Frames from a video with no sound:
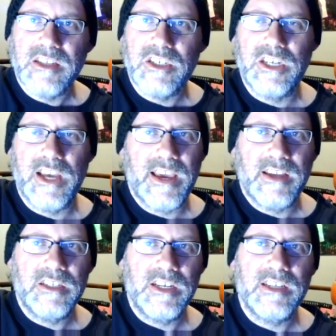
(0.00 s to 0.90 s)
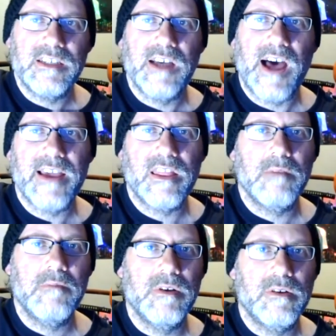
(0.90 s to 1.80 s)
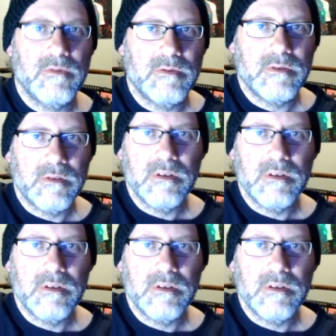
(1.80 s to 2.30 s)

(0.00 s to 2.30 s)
changes like the moon.